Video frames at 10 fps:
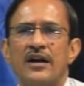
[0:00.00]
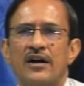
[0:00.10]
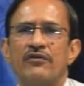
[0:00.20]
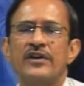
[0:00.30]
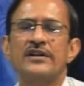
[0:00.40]

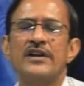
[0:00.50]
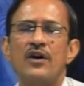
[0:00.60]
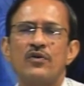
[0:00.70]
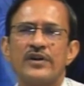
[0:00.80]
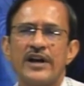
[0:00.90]
we
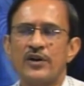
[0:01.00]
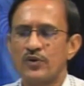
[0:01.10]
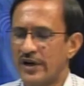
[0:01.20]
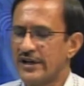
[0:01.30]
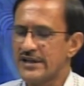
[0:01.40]
now try to
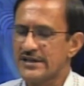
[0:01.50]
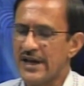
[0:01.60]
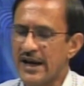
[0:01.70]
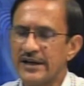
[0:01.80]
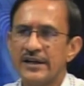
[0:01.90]

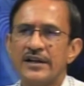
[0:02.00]
understand